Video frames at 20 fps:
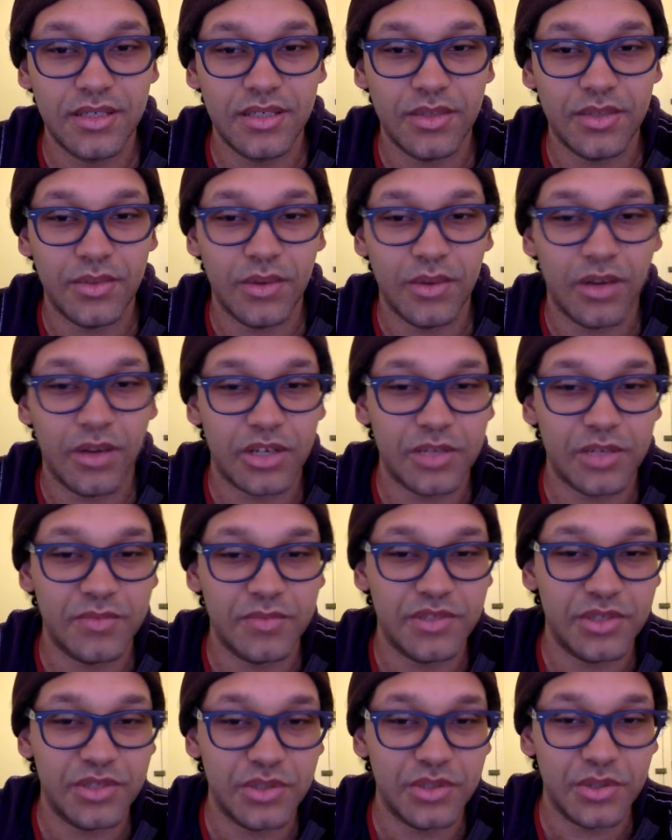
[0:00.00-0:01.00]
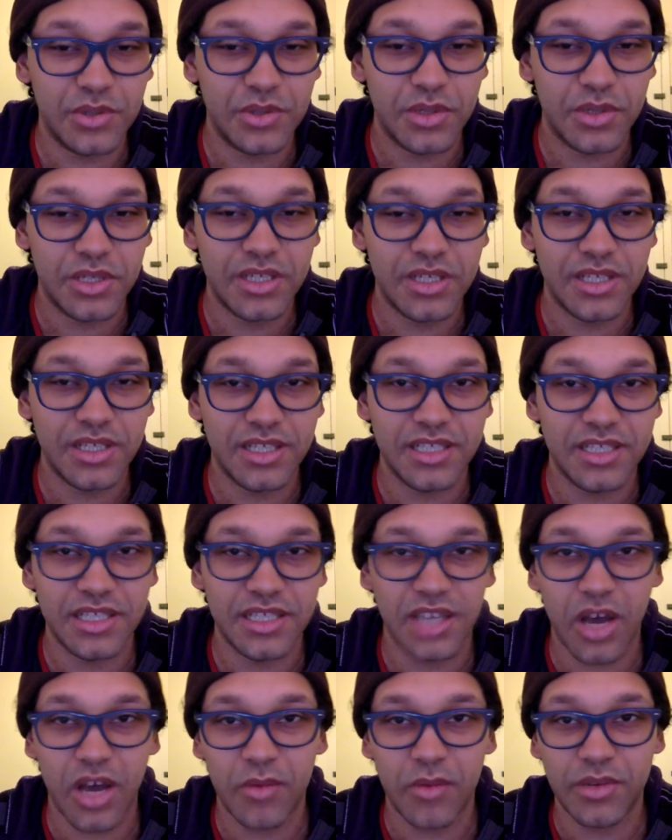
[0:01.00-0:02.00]
Welcome to
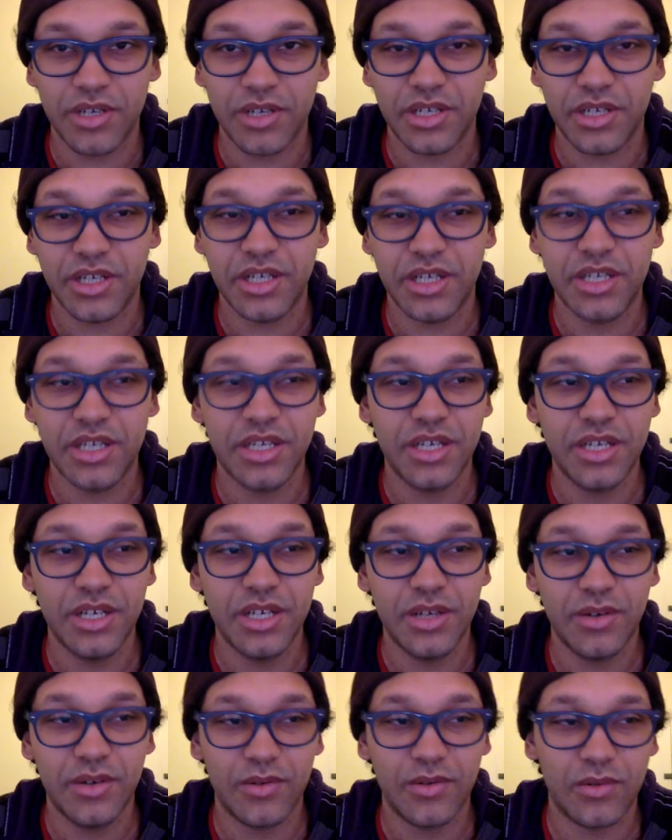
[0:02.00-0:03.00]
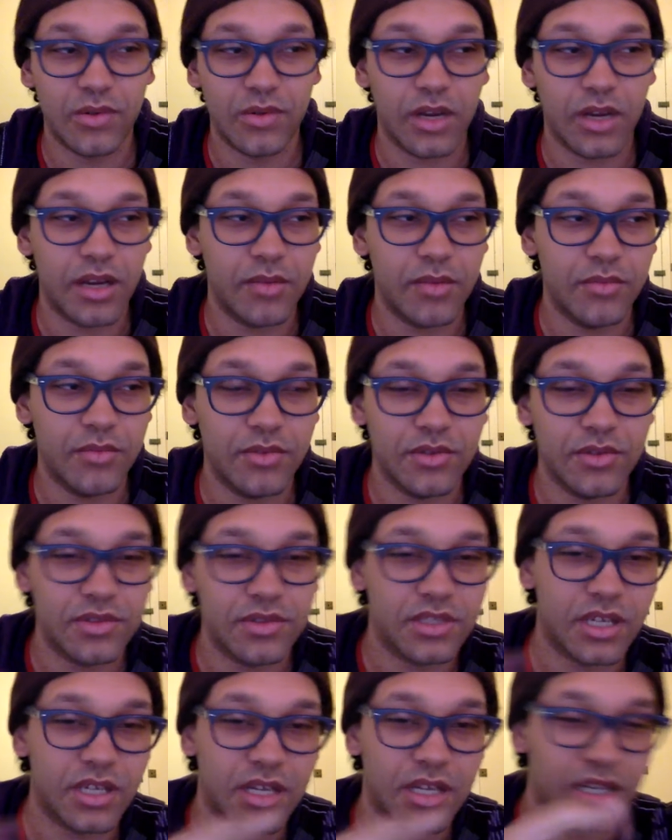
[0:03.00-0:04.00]
Dyami Rambles
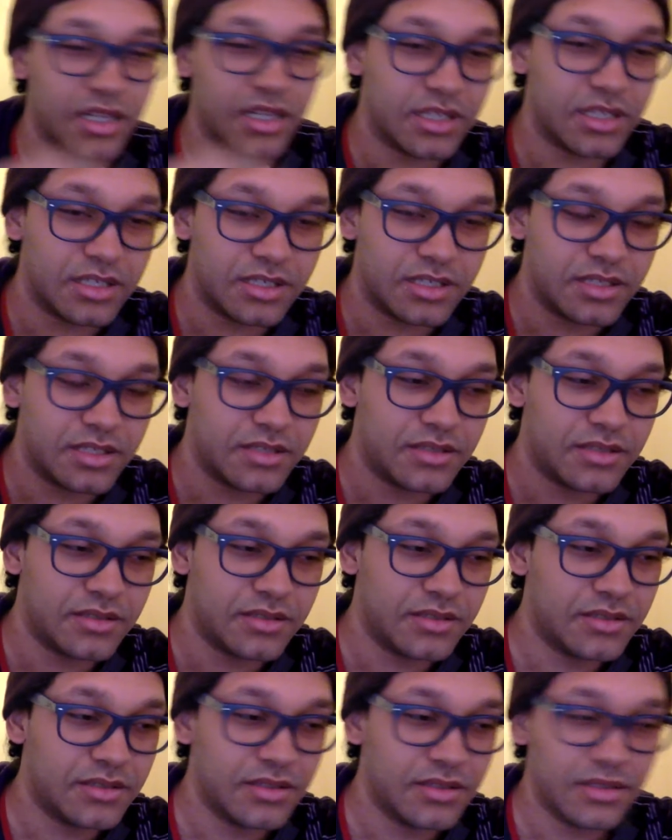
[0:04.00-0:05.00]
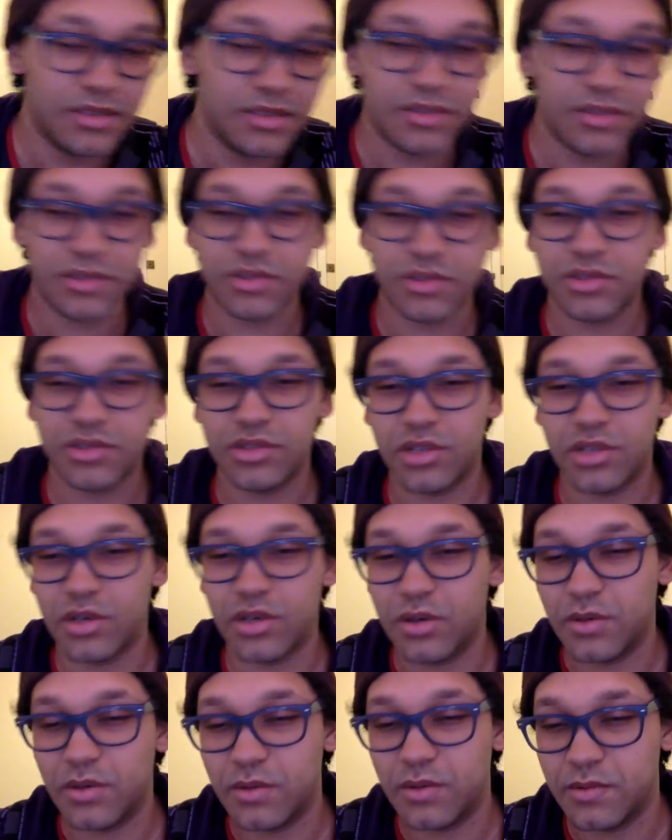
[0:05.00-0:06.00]
On, the
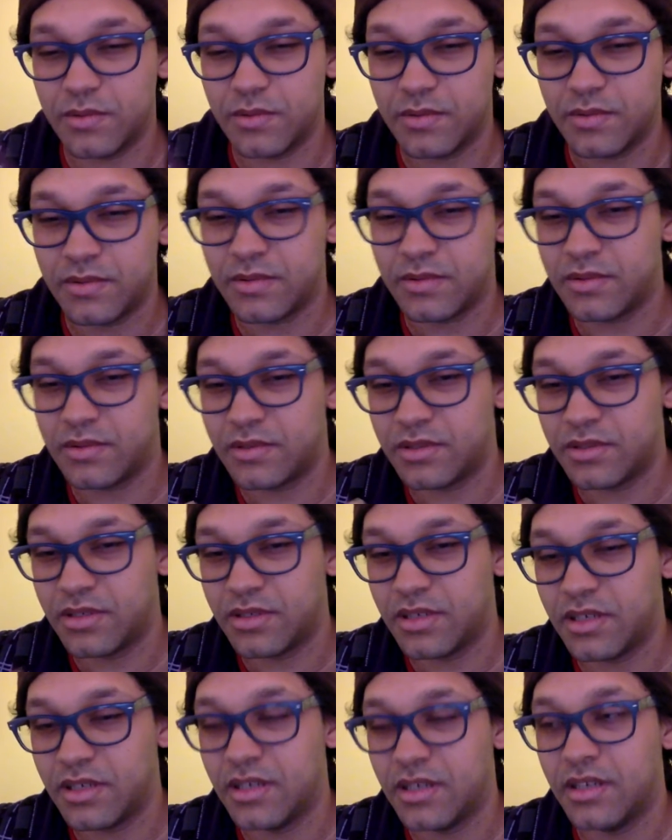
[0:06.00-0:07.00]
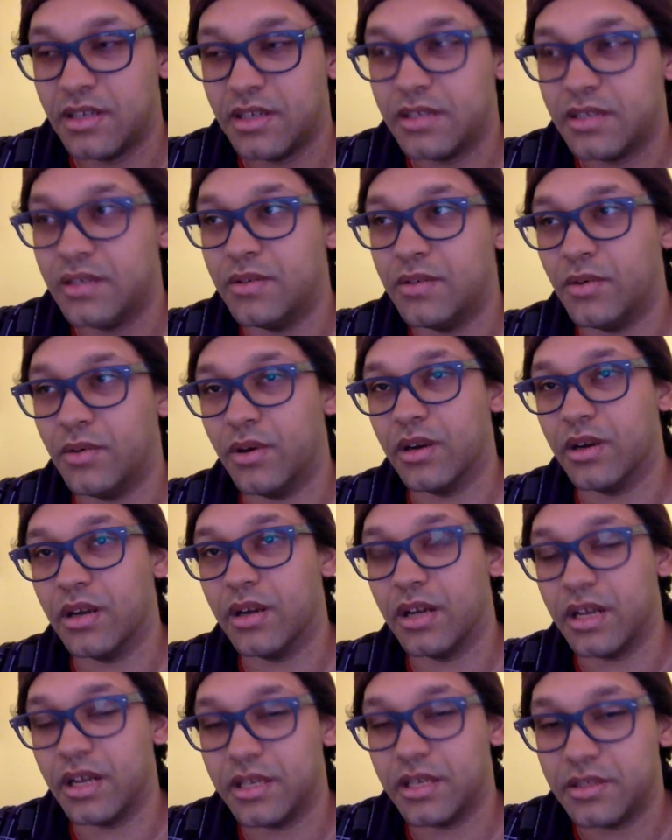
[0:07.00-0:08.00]
show where
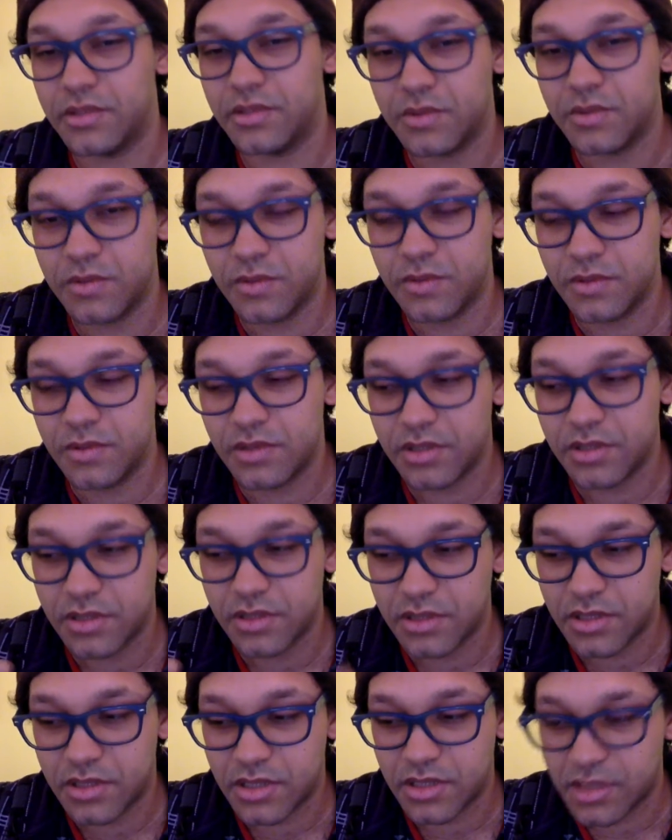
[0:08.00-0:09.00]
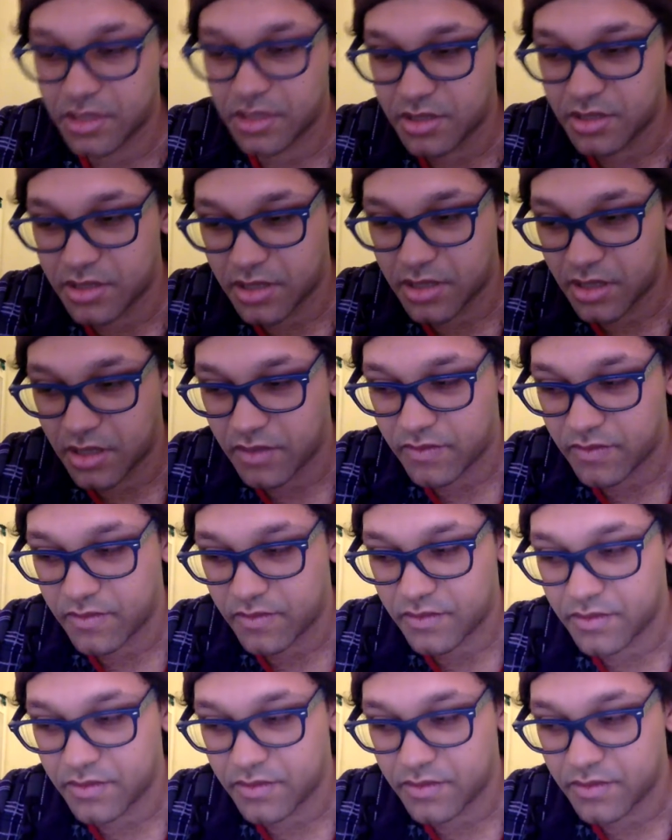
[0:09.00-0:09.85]
I do this stuff.